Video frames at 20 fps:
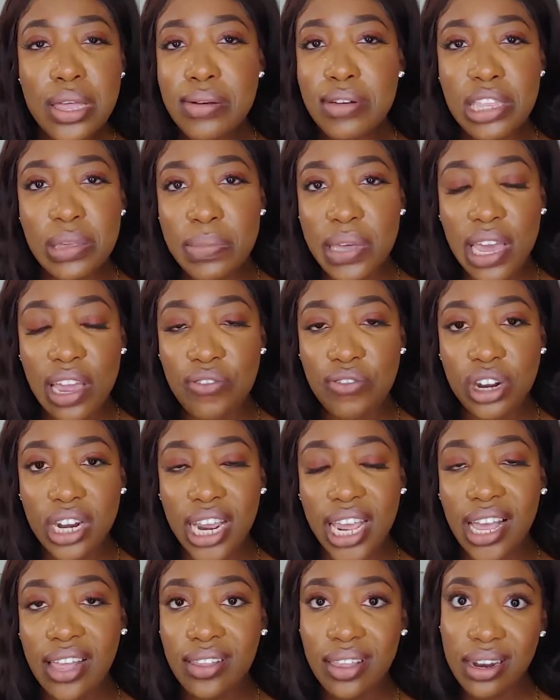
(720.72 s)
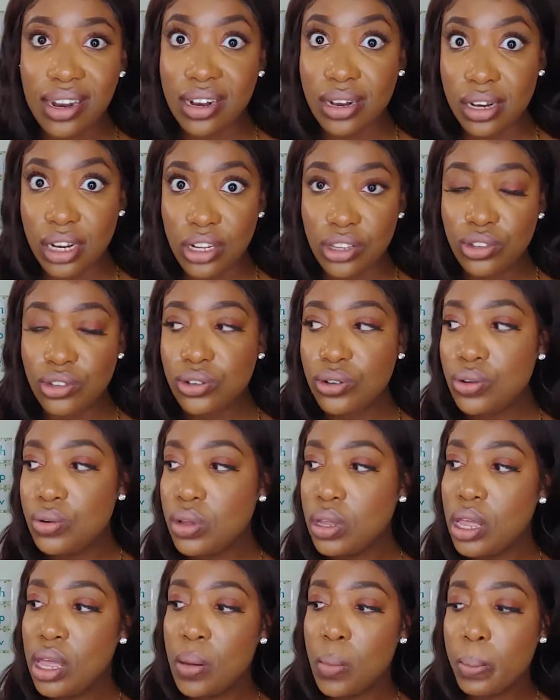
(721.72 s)
with me every day because I didn't need to.
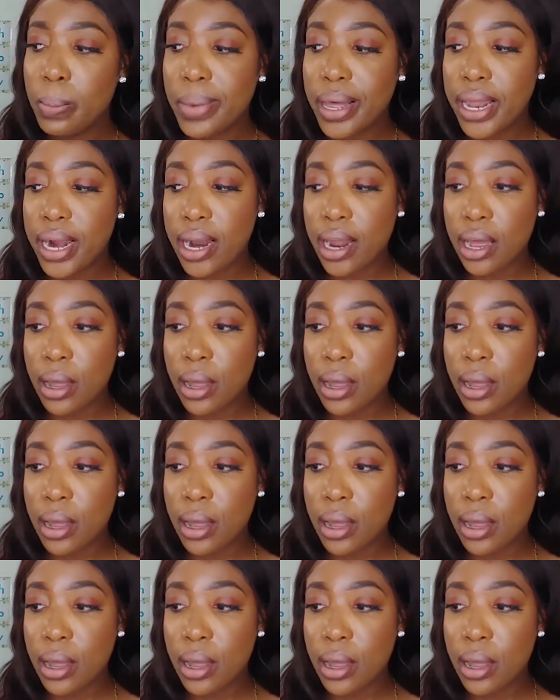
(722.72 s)
But